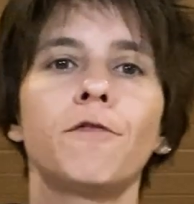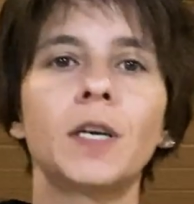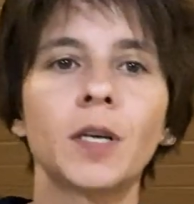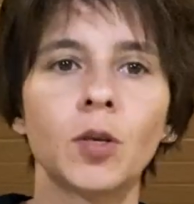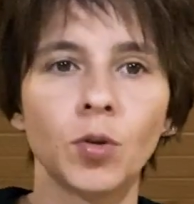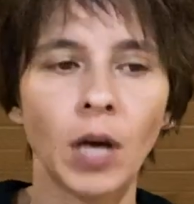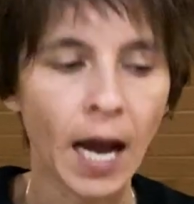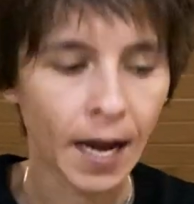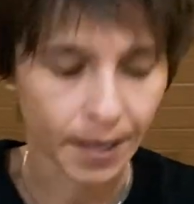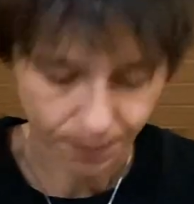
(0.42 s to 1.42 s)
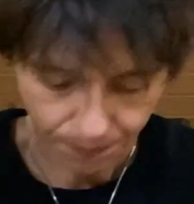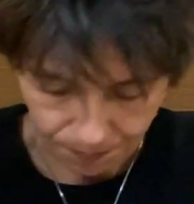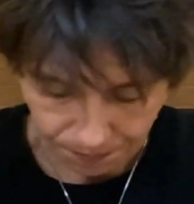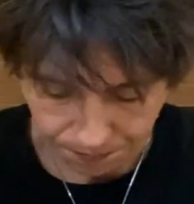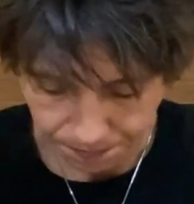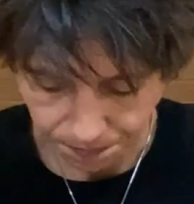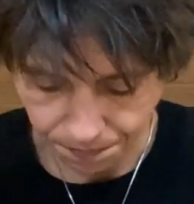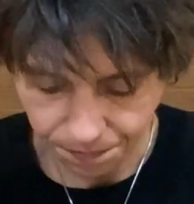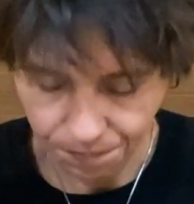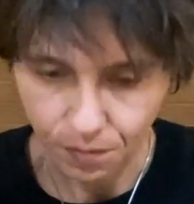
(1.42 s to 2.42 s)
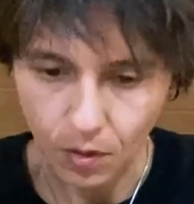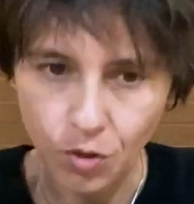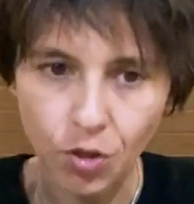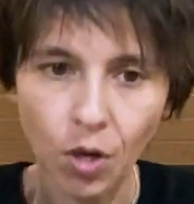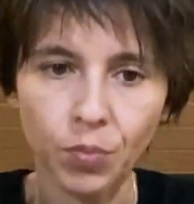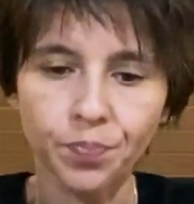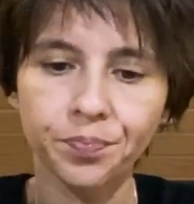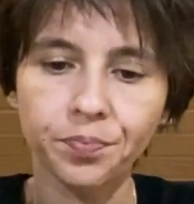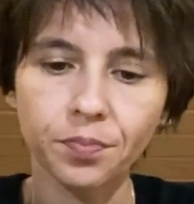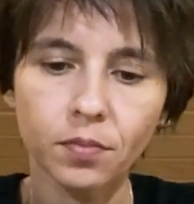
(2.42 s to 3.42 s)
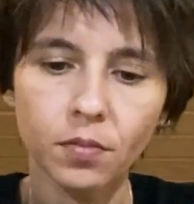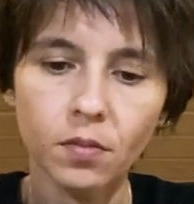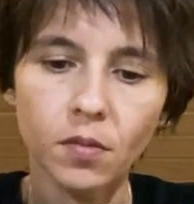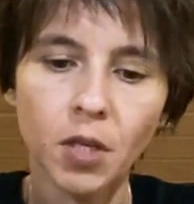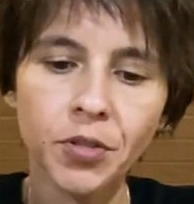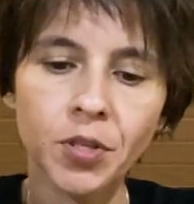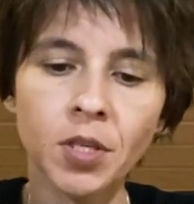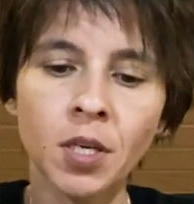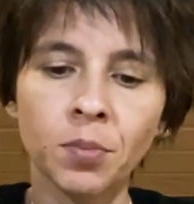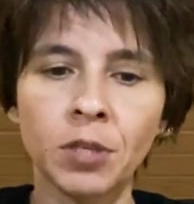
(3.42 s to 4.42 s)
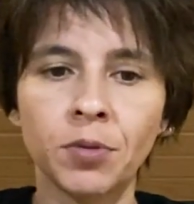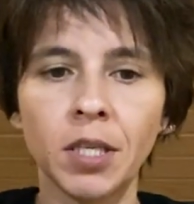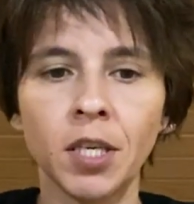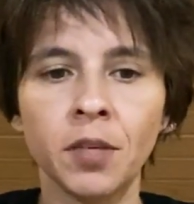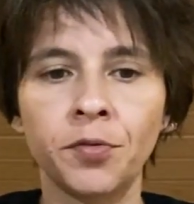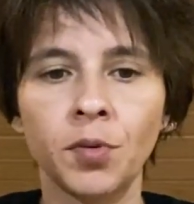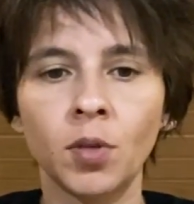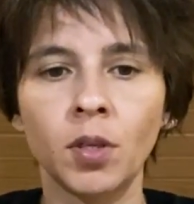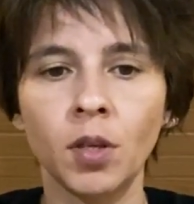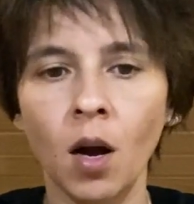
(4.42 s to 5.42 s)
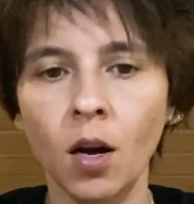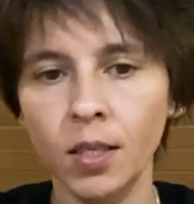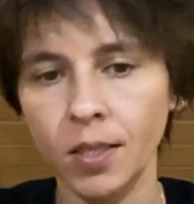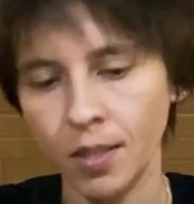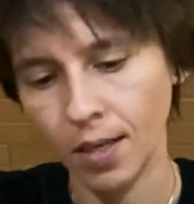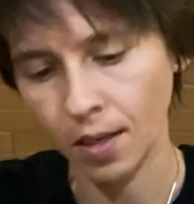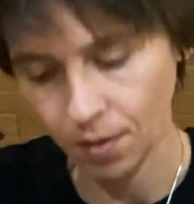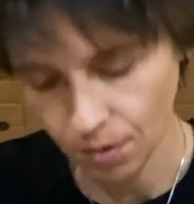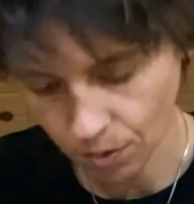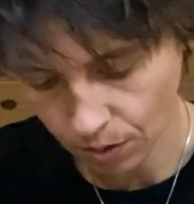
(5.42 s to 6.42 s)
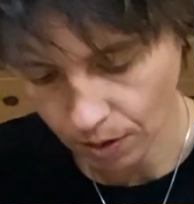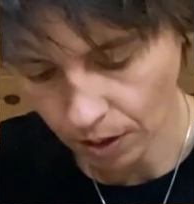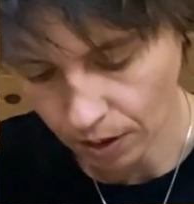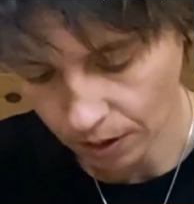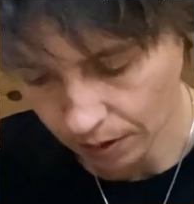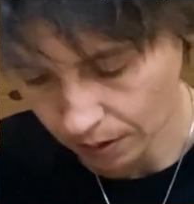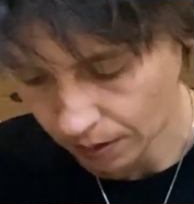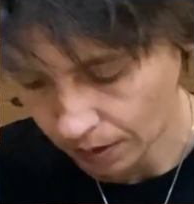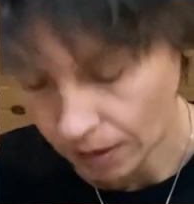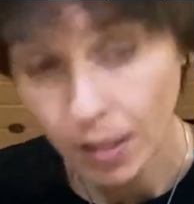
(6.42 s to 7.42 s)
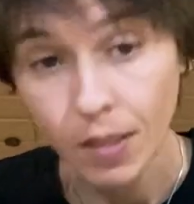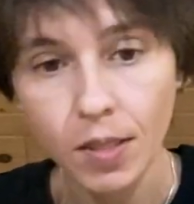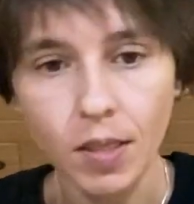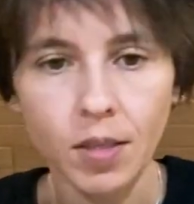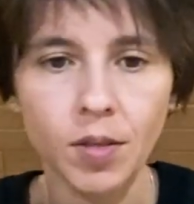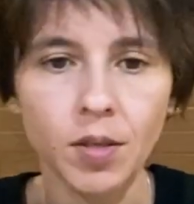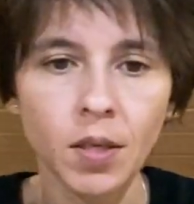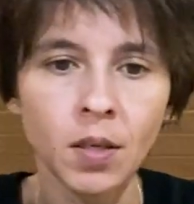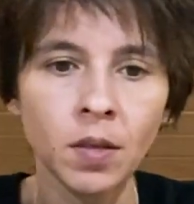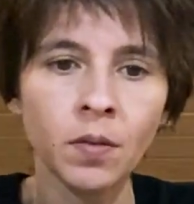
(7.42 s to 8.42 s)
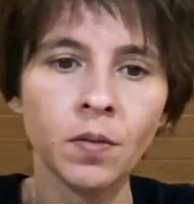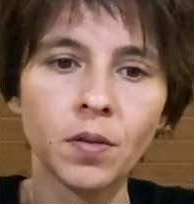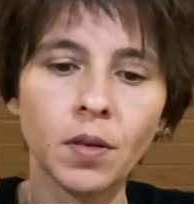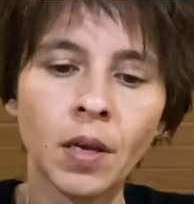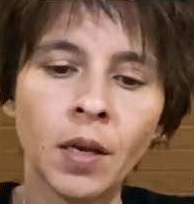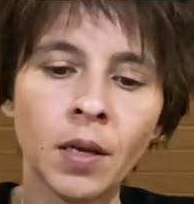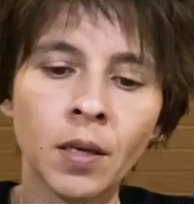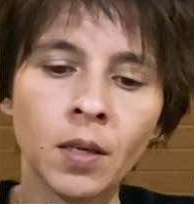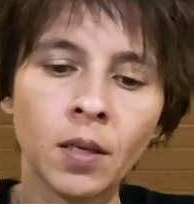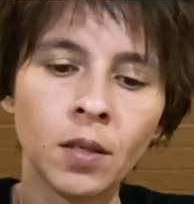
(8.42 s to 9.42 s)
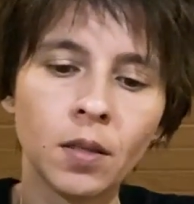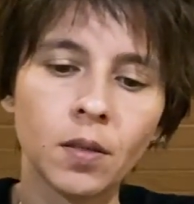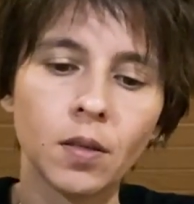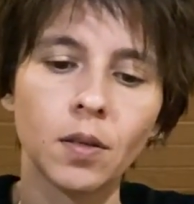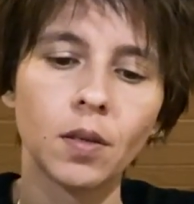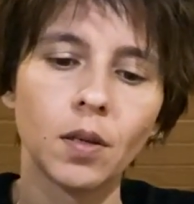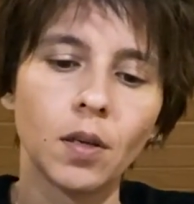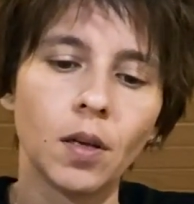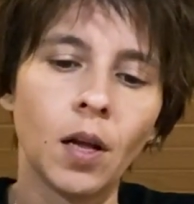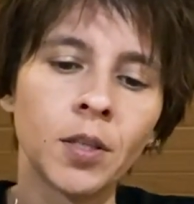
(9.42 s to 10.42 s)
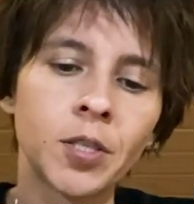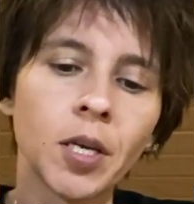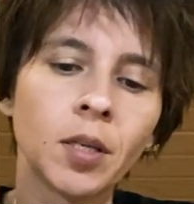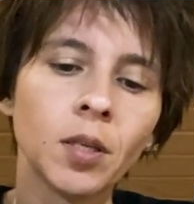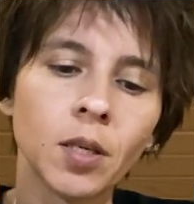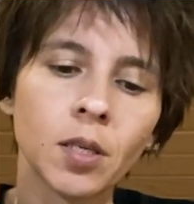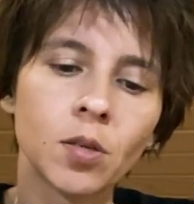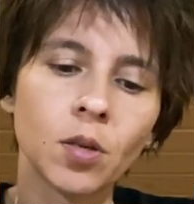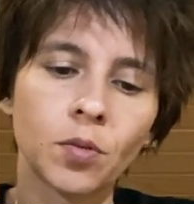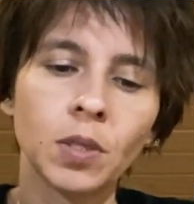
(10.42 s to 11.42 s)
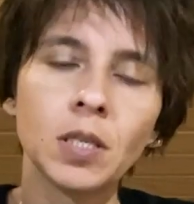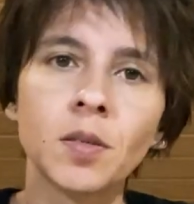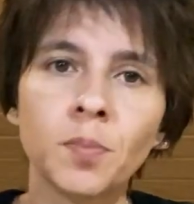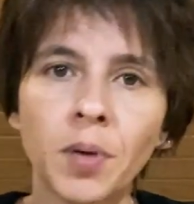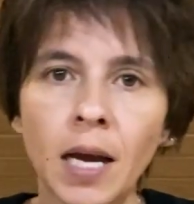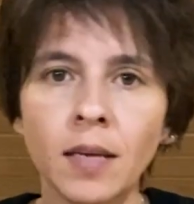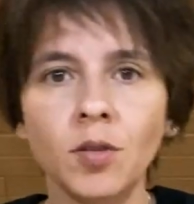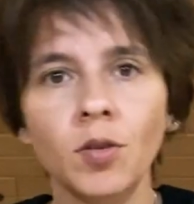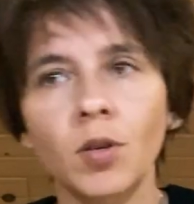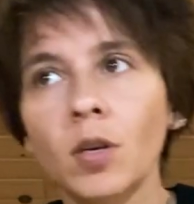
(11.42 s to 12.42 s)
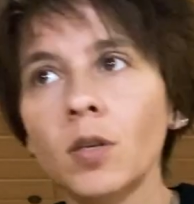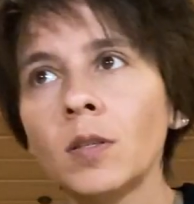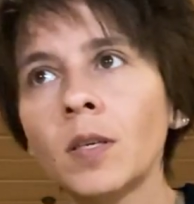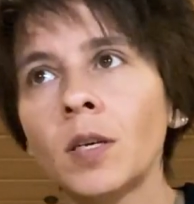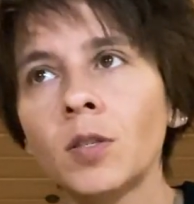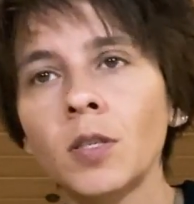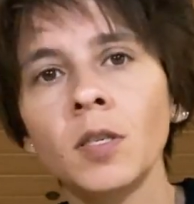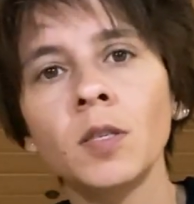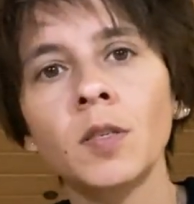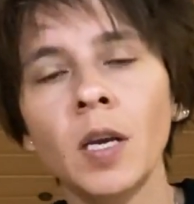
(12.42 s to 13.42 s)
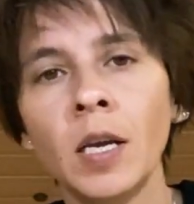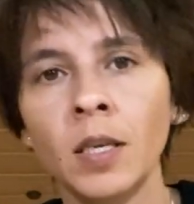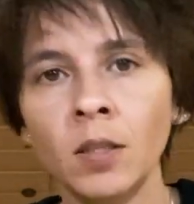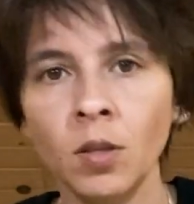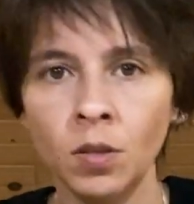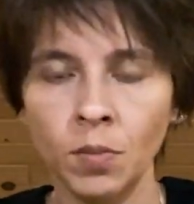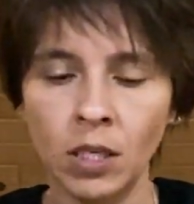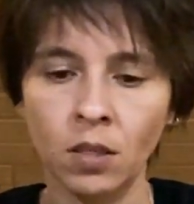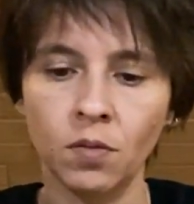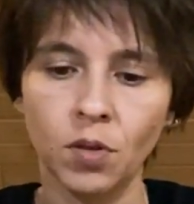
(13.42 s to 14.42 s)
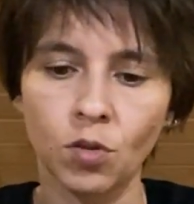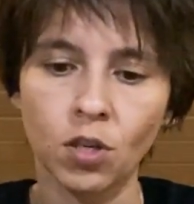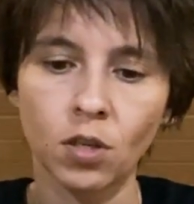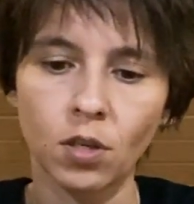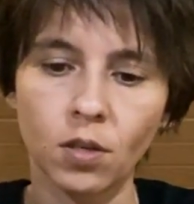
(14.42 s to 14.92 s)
Virgo, hi. So, this is going to be a reading for August tenth through the sixteenth, and I'll take a look into your recent past, your current energies, and your immediate future.